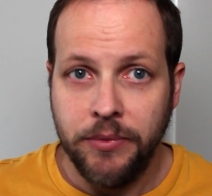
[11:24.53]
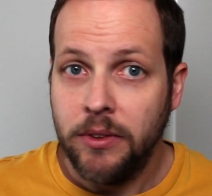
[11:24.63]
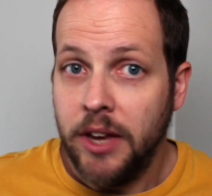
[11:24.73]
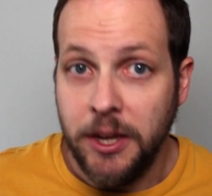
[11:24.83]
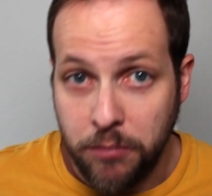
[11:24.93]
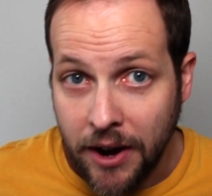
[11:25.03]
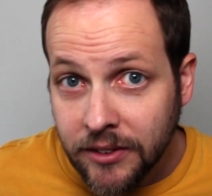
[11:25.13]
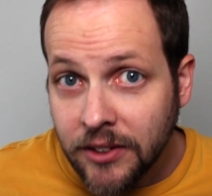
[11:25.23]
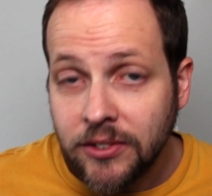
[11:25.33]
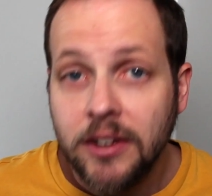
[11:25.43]
In
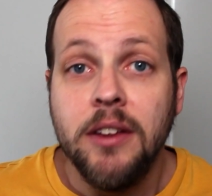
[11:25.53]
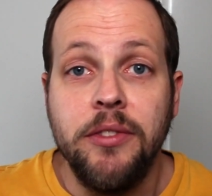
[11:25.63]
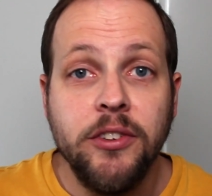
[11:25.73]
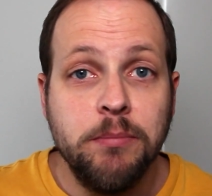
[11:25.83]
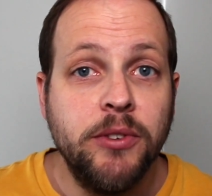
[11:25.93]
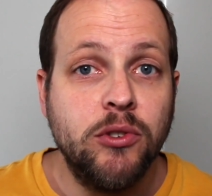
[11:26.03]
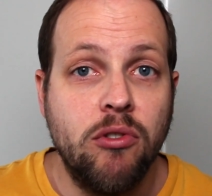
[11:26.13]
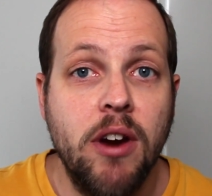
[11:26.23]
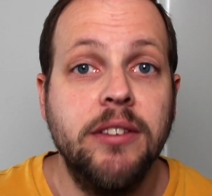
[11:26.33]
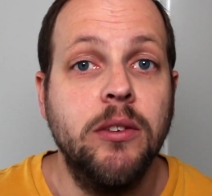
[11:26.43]
practice, this means
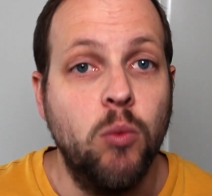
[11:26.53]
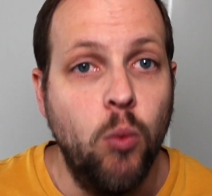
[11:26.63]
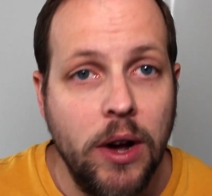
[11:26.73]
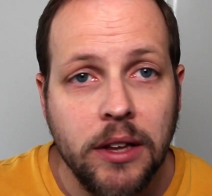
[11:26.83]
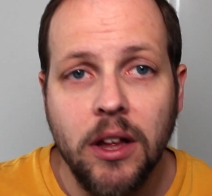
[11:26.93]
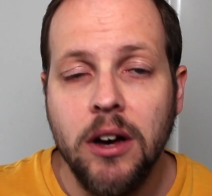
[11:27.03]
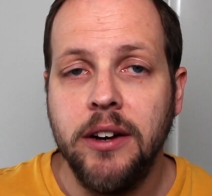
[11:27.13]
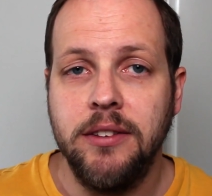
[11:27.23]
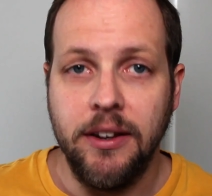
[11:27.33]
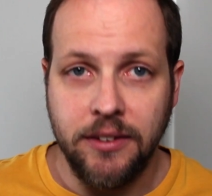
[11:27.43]
creating
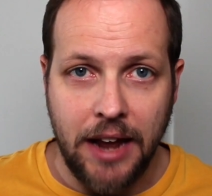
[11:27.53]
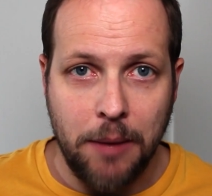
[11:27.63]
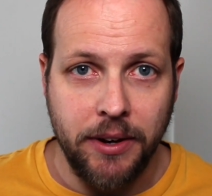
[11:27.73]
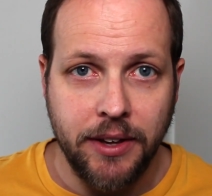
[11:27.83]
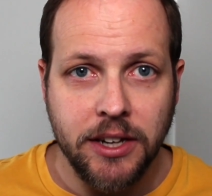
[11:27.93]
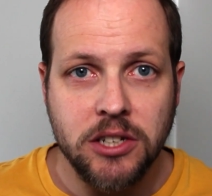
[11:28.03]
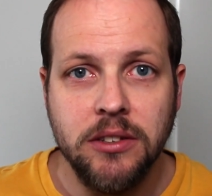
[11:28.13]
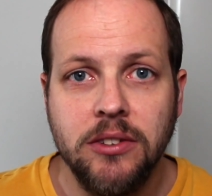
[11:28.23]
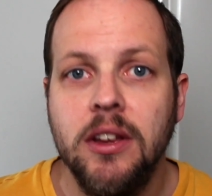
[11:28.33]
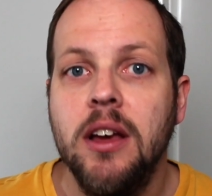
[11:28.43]
well-architected
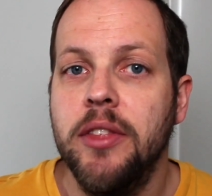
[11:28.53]
applications